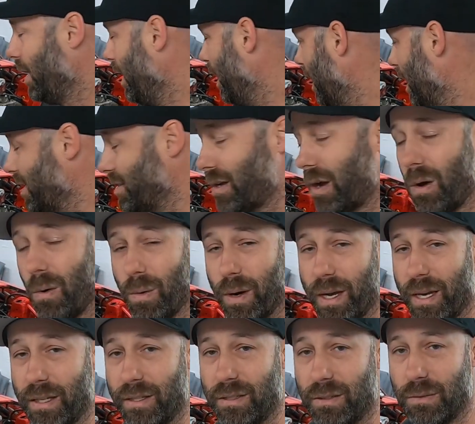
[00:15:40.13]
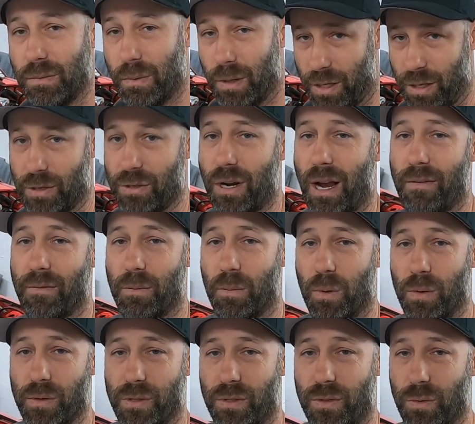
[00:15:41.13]
And as always, whether you're driving them
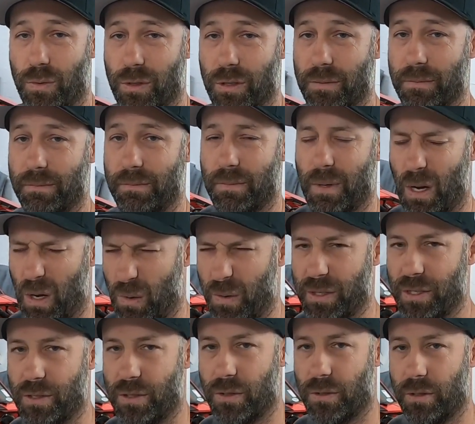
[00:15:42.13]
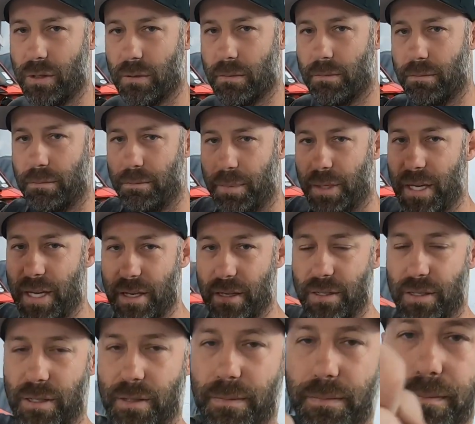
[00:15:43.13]
or restoring them, always enjoy them.
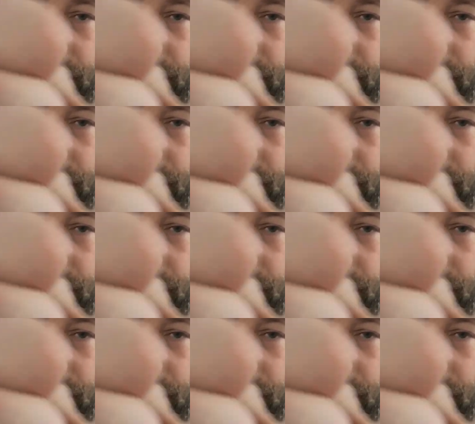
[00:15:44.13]
Peace.